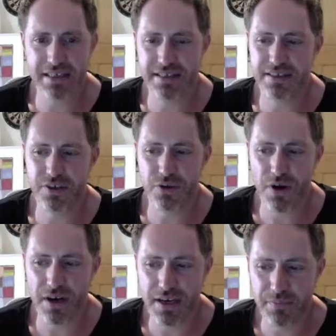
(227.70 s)

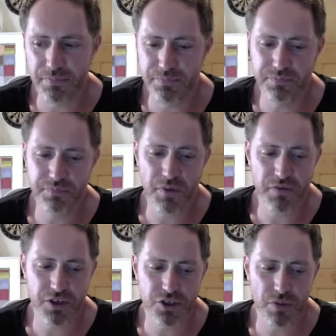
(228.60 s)
So my
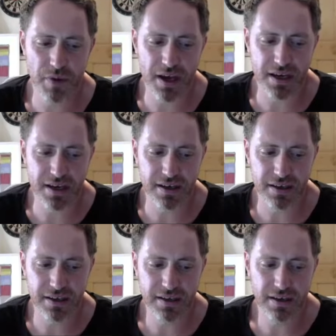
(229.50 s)
first job,
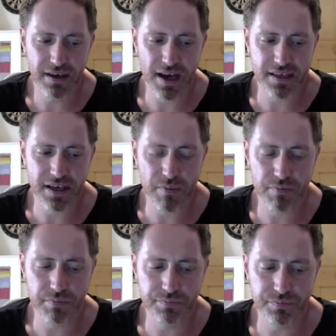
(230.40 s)
I'd
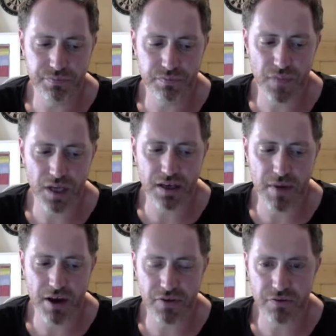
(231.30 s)
come
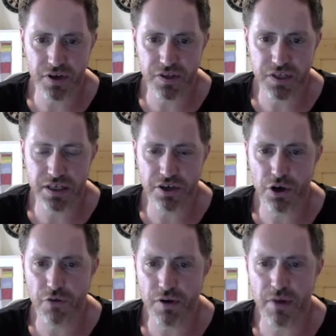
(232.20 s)
out of university, done
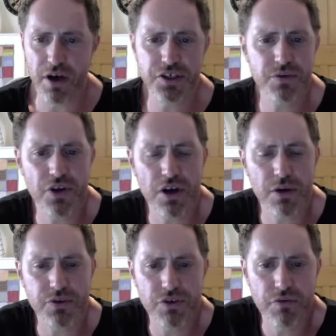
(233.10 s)
not very much. I
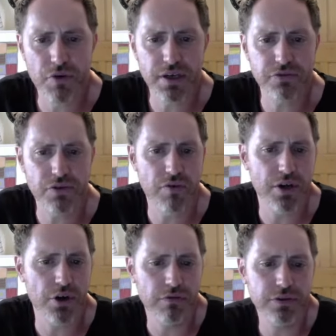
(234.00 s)
was trying to write
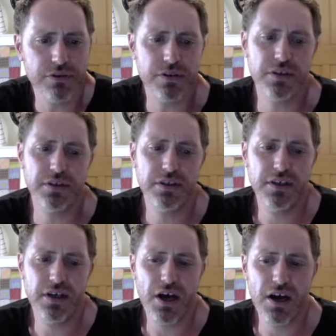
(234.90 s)
novels.
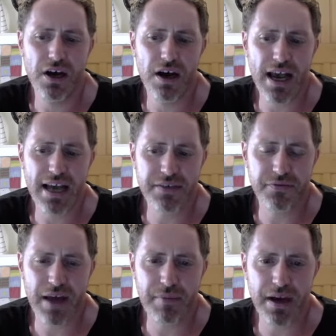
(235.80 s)
I had a
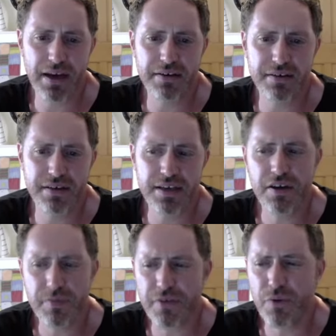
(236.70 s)
flatmate, and I'd
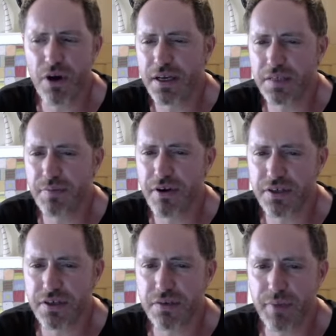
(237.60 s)
done a bit of work
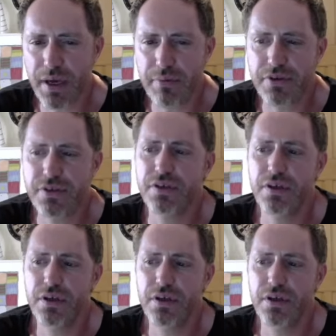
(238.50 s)
experience at some papers.